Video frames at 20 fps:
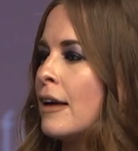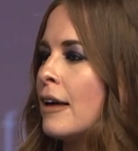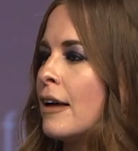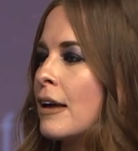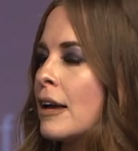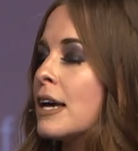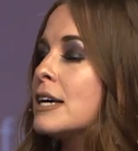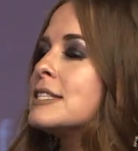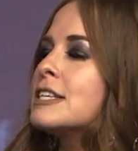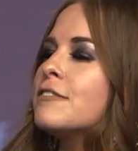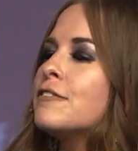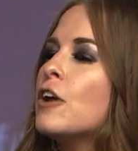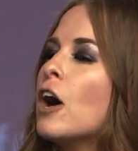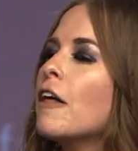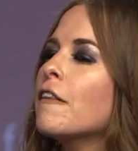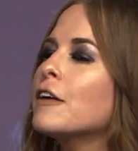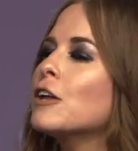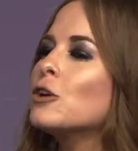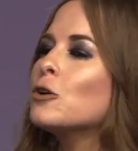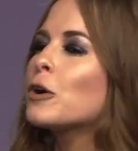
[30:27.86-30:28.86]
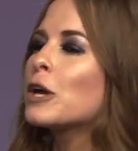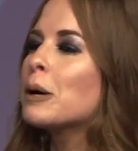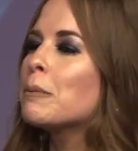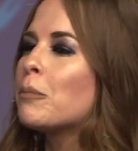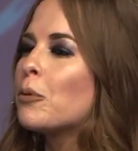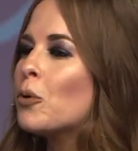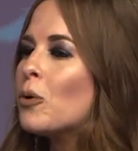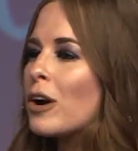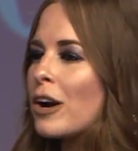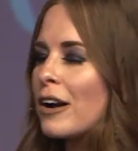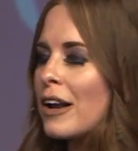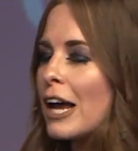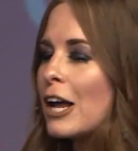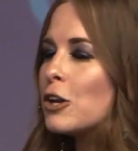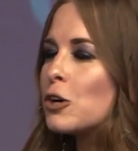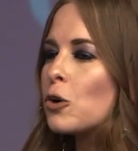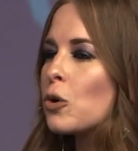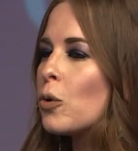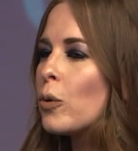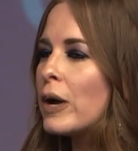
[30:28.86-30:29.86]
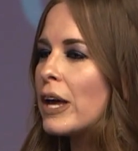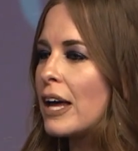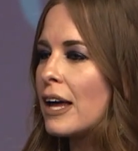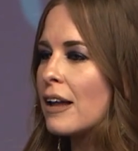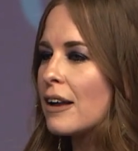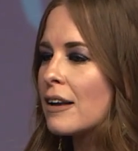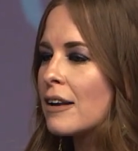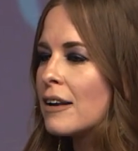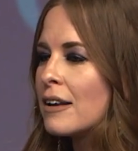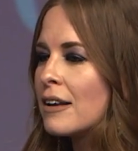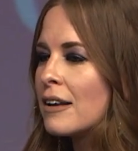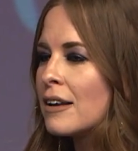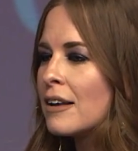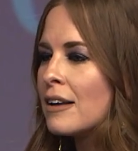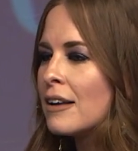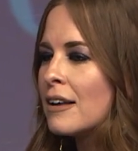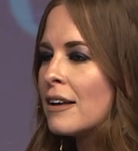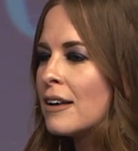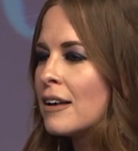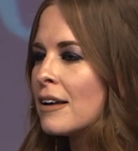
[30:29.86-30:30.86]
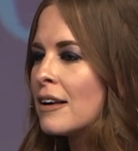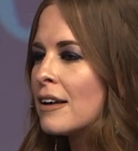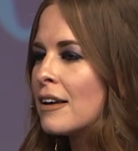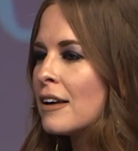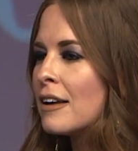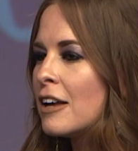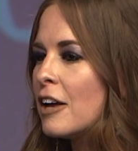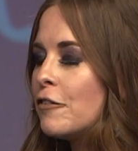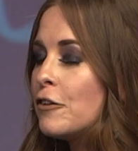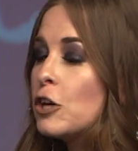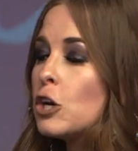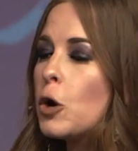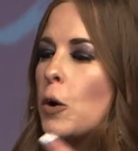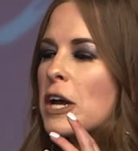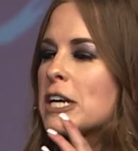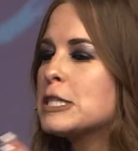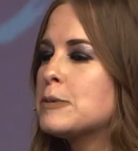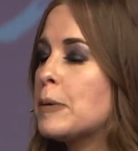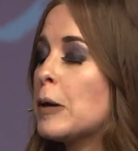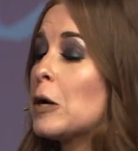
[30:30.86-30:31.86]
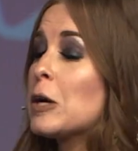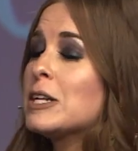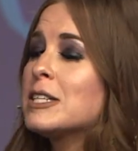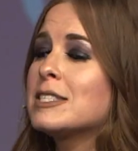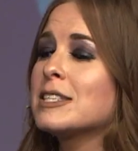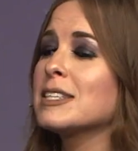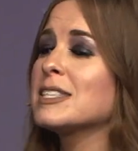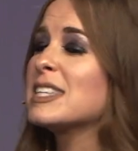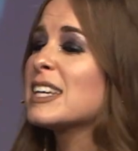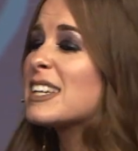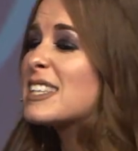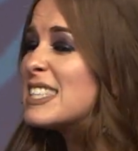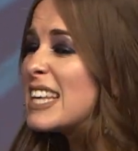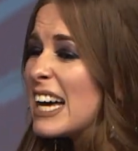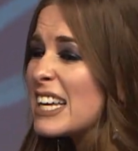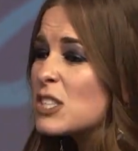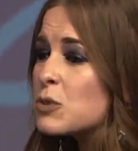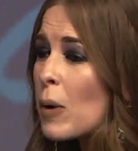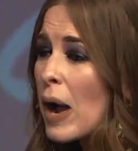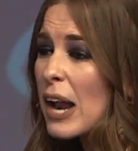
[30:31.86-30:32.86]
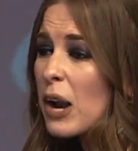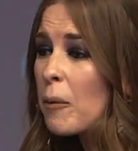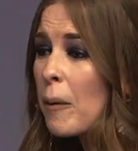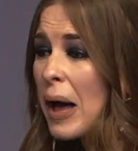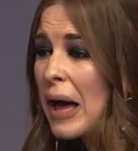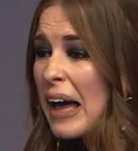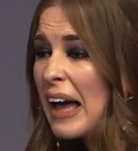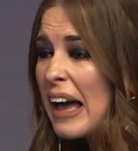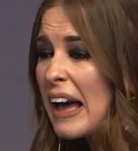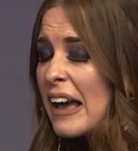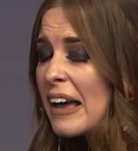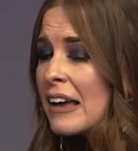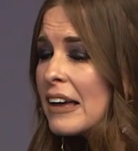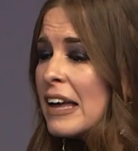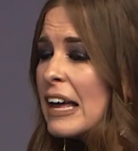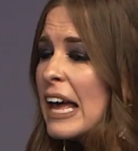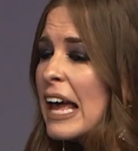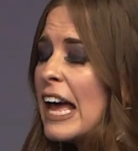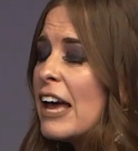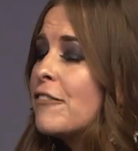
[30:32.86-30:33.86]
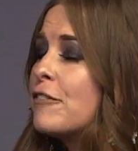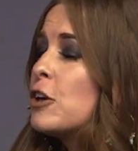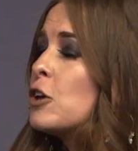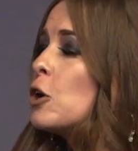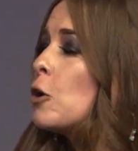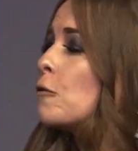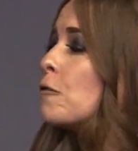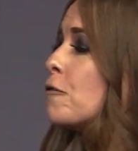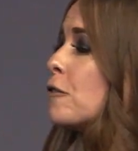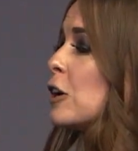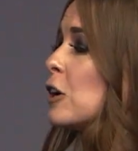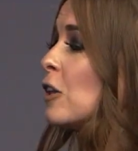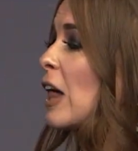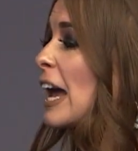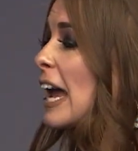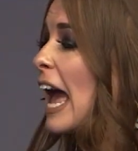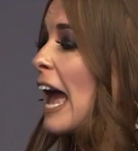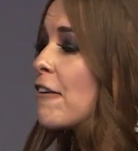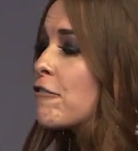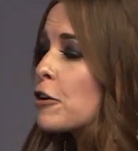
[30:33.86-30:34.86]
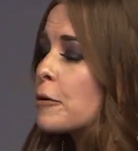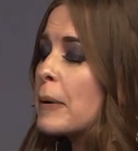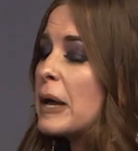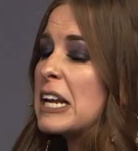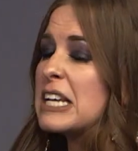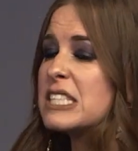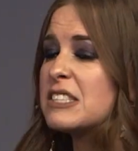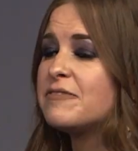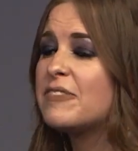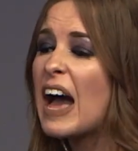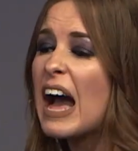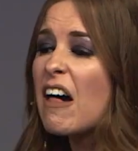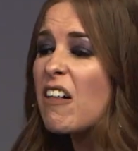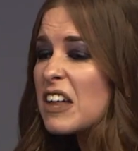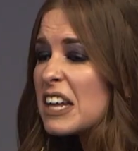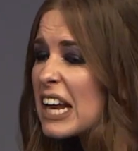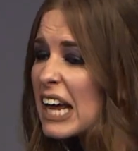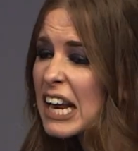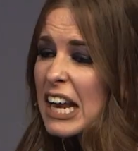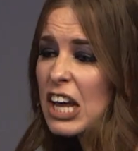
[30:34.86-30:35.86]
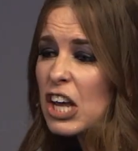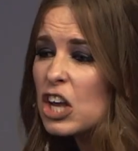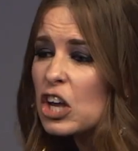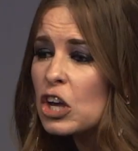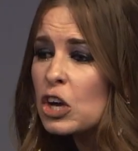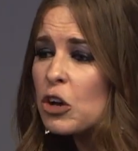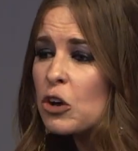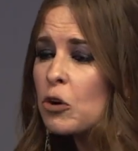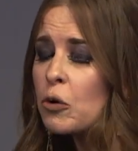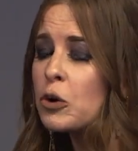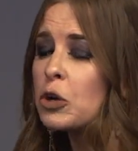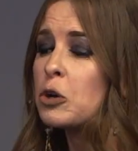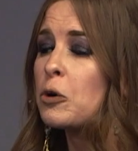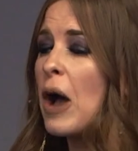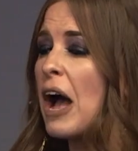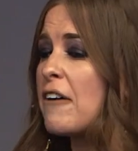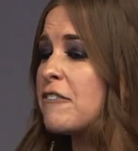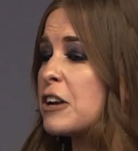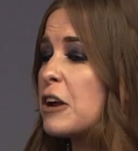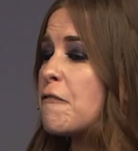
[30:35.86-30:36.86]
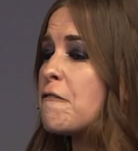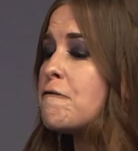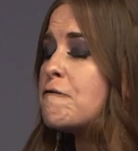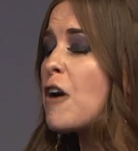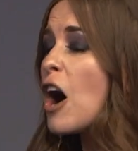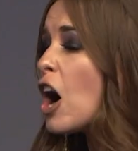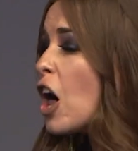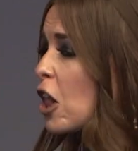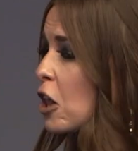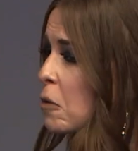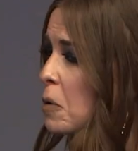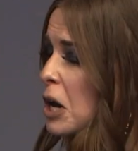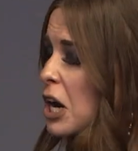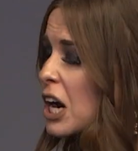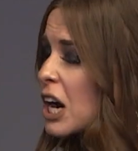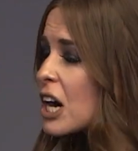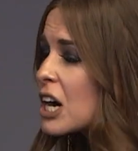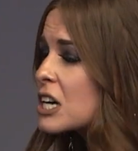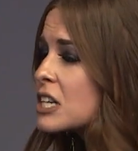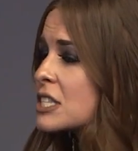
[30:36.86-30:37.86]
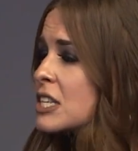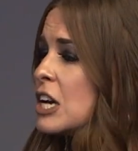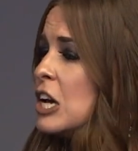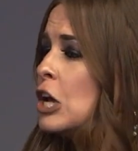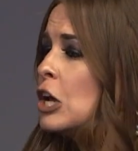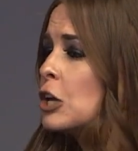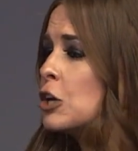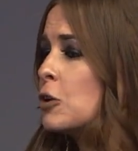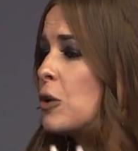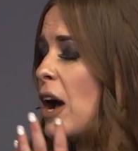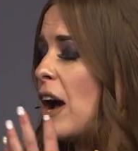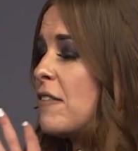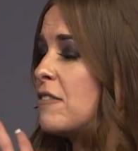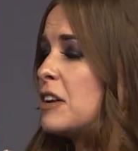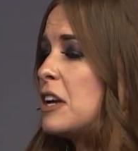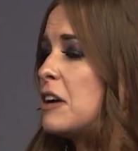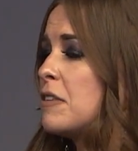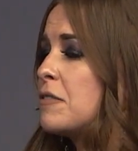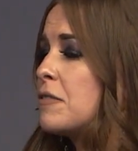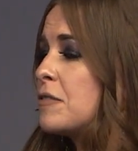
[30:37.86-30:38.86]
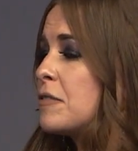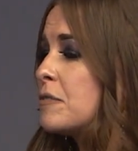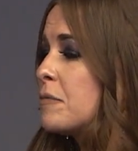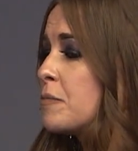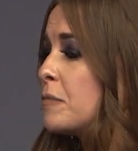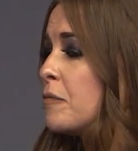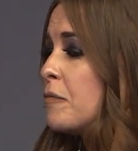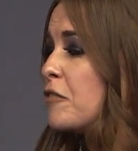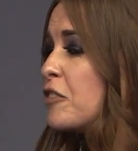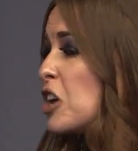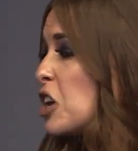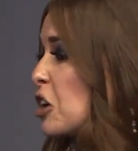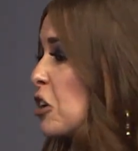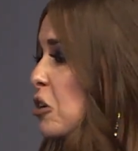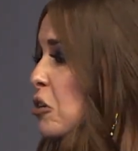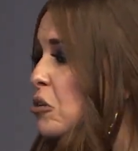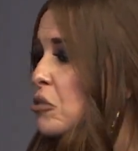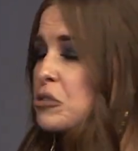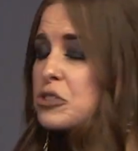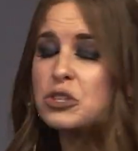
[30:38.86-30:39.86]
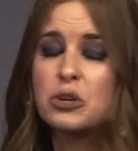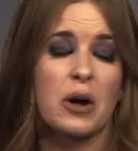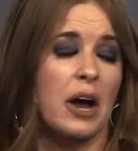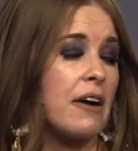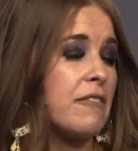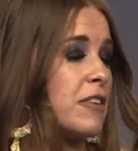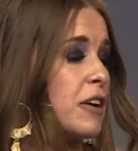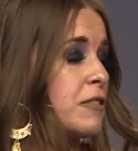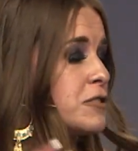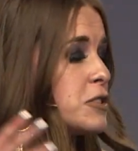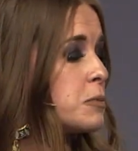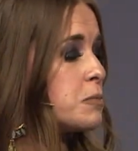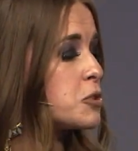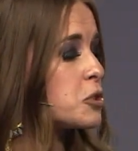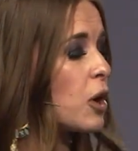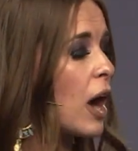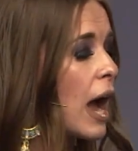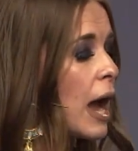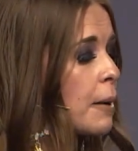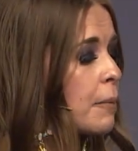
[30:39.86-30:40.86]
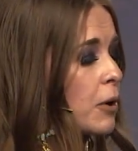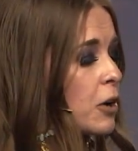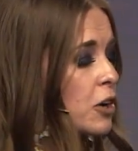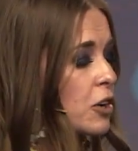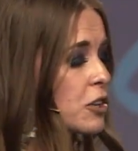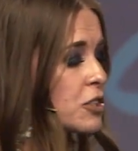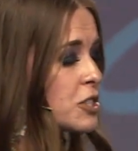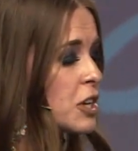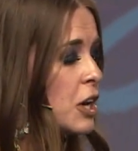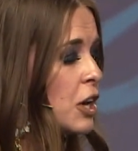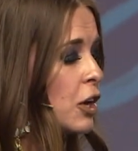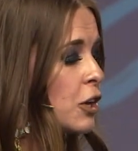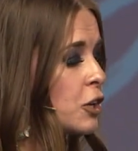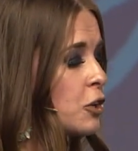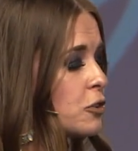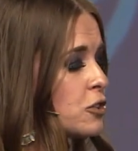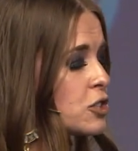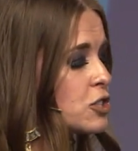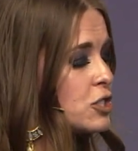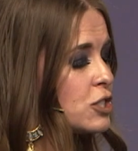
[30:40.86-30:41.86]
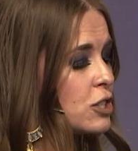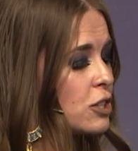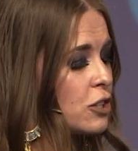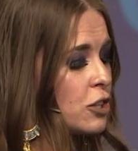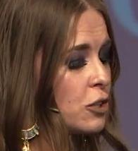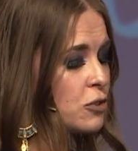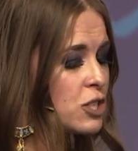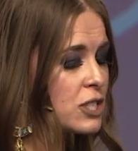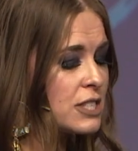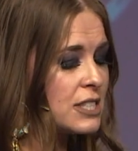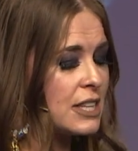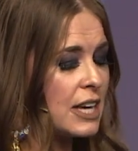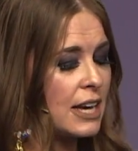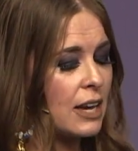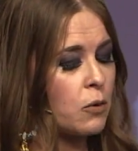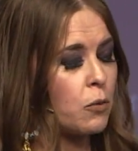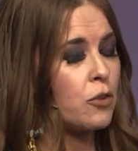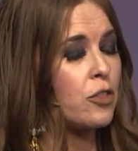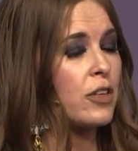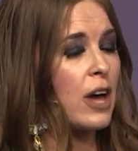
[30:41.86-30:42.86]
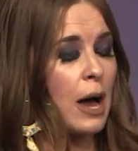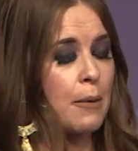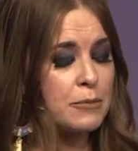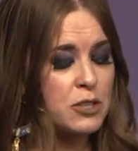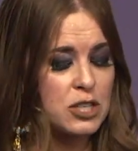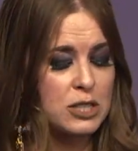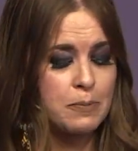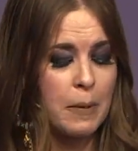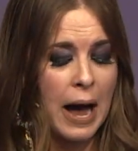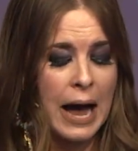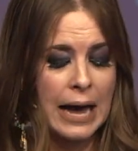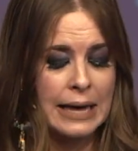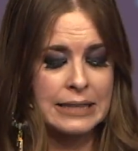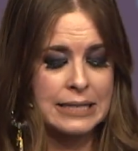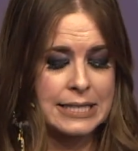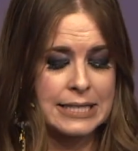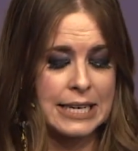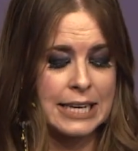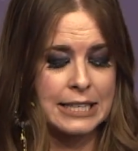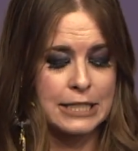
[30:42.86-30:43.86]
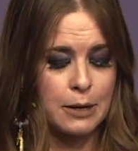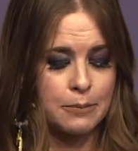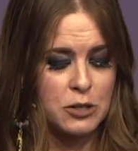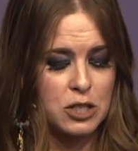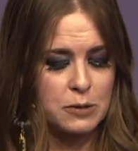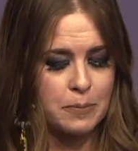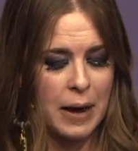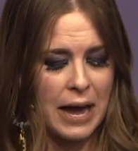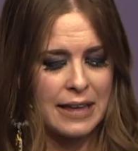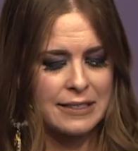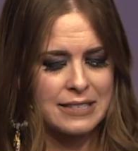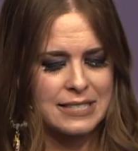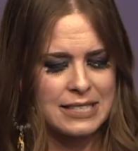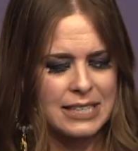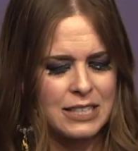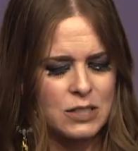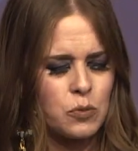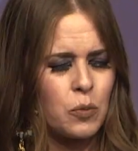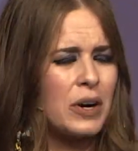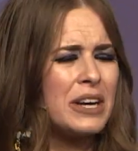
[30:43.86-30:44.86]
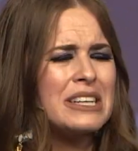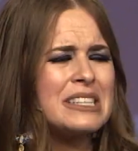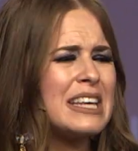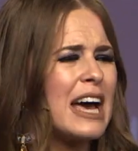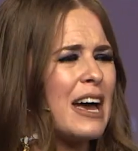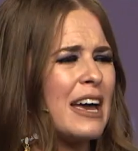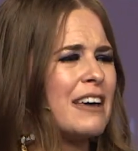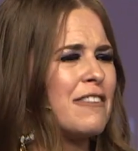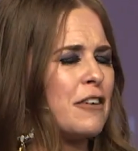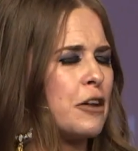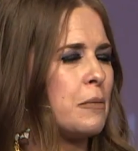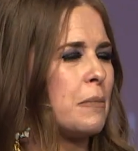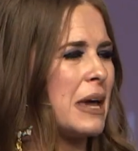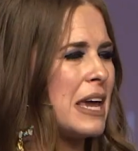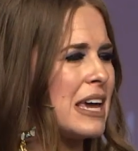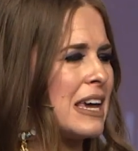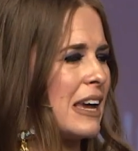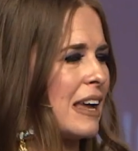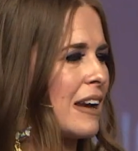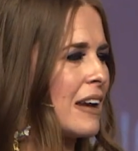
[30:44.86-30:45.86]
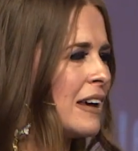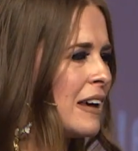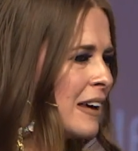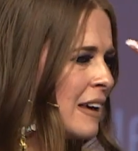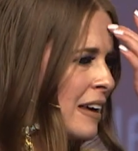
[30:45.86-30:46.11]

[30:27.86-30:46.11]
Because if not, then you'll get bored and you'll quit. If you don't experience the success right away, if you don't feel like everybody's validating you, you don't have enough followers, you don't have enough views, you don't have enough subscribers, you just think, well, I'm just behind the scenes. I'm just behind the scenes. What does that even mean?